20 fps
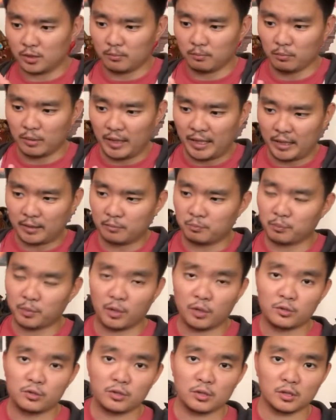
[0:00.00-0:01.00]
black
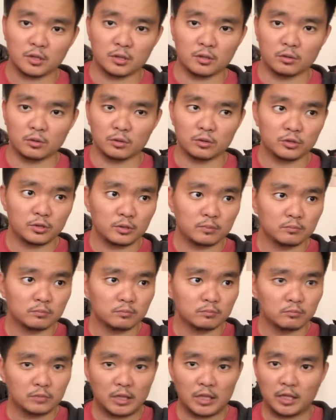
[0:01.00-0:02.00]
parts are, or
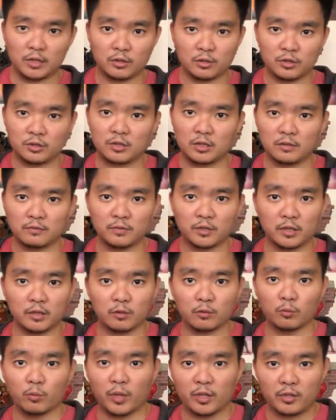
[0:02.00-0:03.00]
some other stuff,
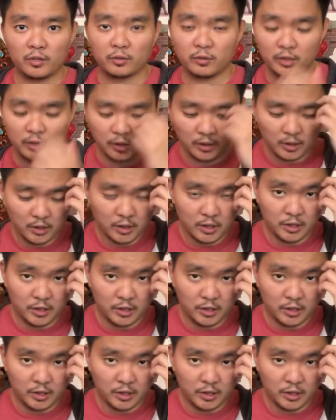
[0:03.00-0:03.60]
they're weathering.